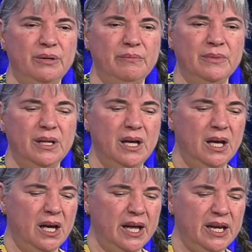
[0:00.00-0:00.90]
him.
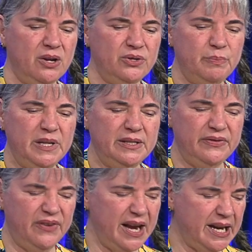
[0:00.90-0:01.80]
And he goes, "But it's
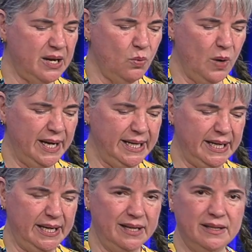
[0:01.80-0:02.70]
fading
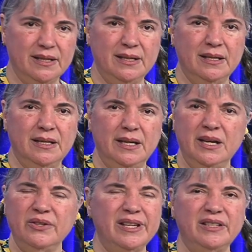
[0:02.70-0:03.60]
away." He
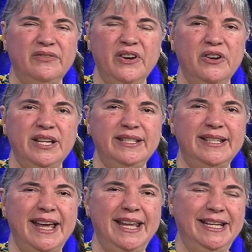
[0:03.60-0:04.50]
goes, "That's very
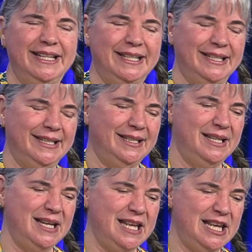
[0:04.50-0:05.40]
Zen."
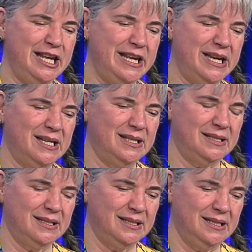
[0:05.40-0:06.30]
And he
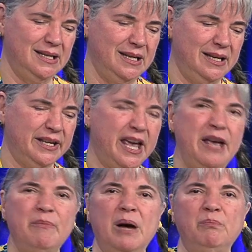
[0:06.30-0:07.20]

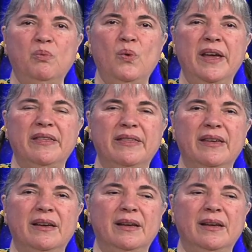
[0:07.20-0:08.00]
came up with